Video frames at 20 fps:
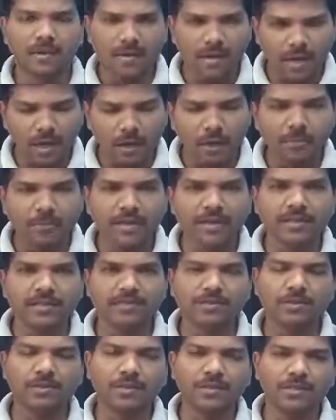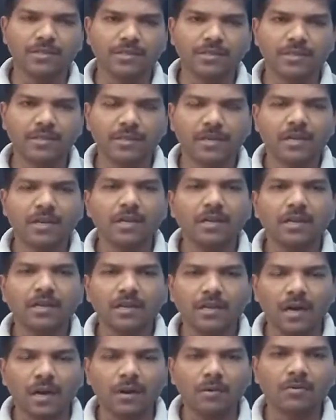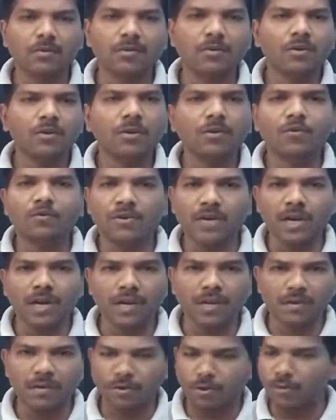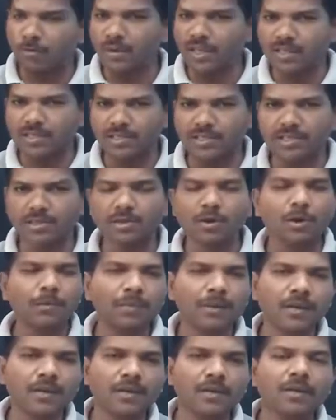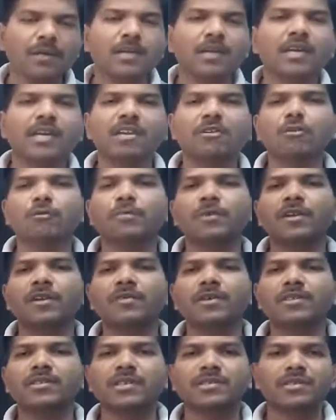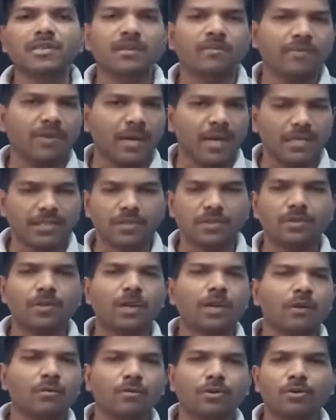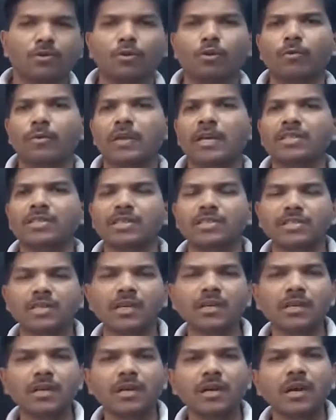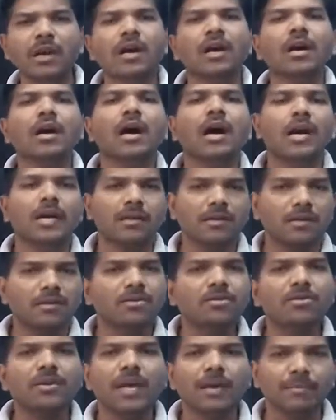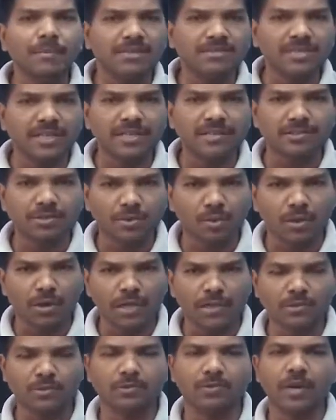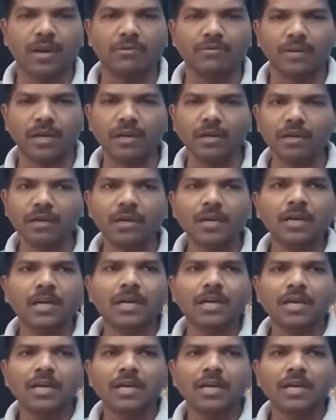Hello my dear students. Now we are in globalization topic. In our previous session we also done about globalization and MNC's role also we have done.